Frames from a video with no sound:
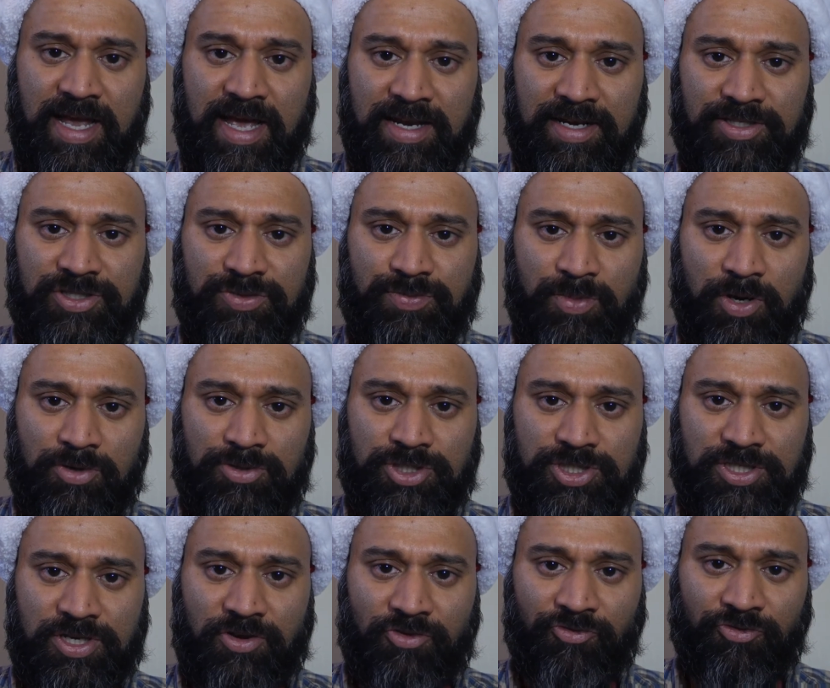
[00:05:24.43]
and its
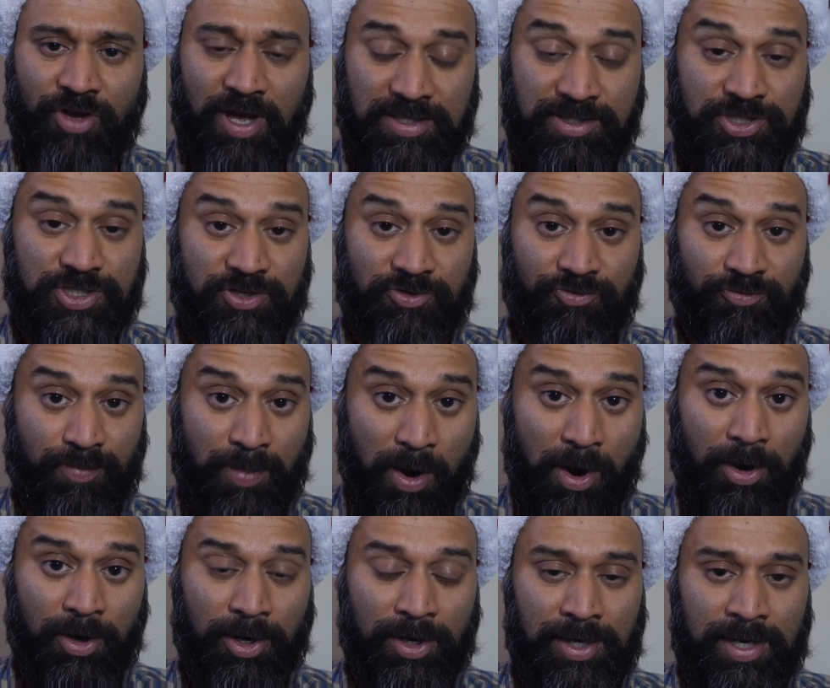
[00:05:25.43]
most offensive
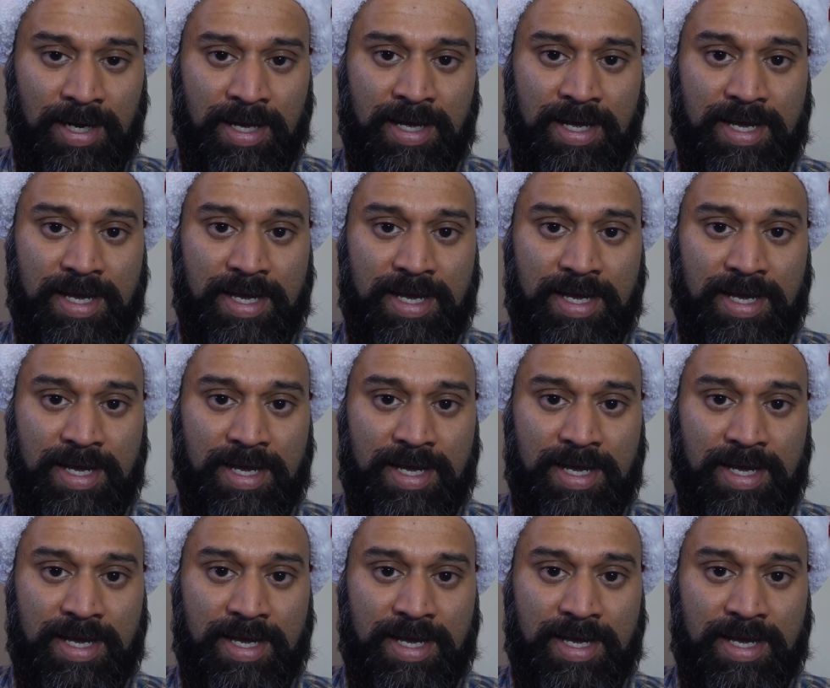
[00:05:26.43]
part